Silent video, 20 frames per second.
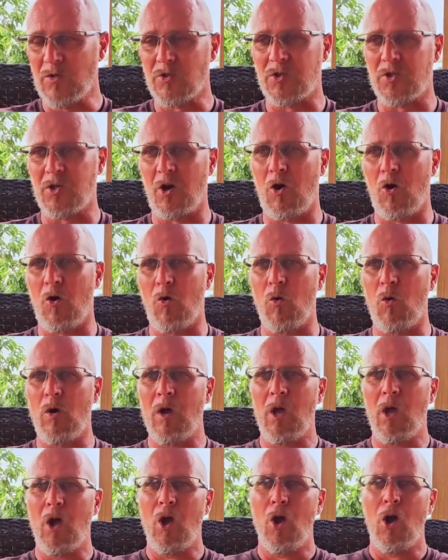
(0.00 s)
So
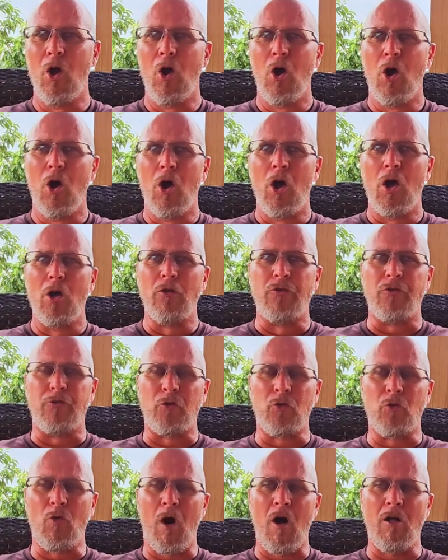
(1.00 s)

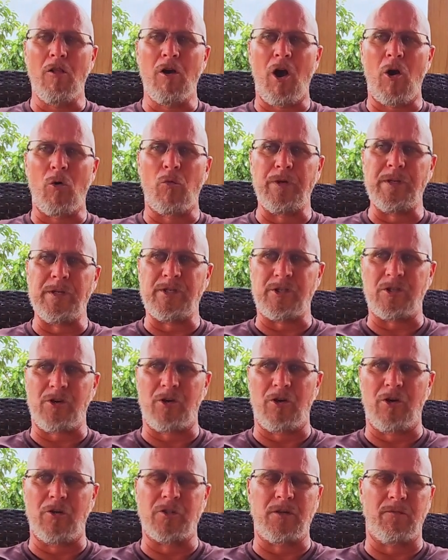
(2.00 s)
through all our
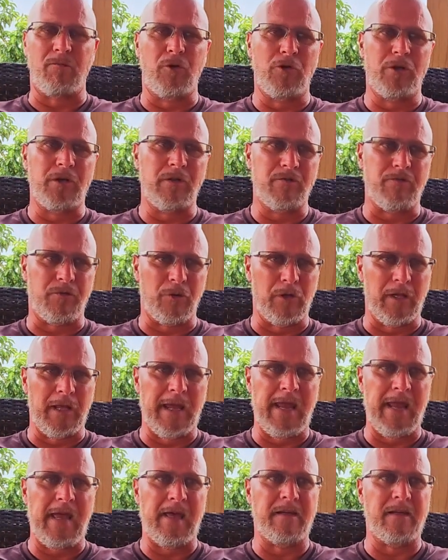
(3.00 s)
research of looking for
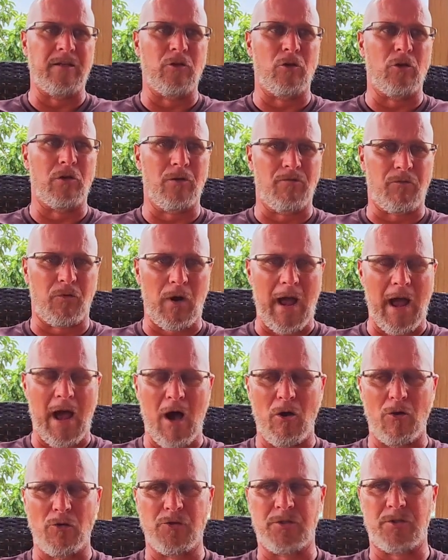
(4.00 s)
land and looking for
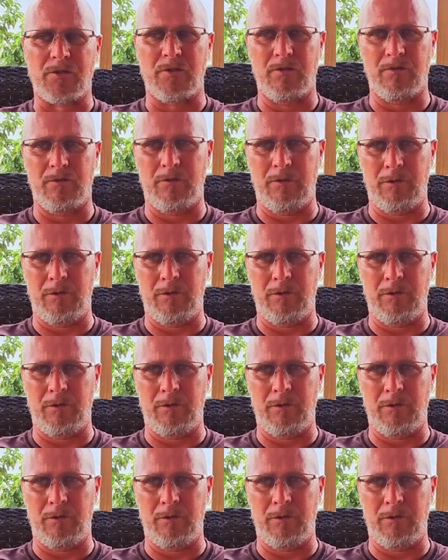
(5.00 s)
house,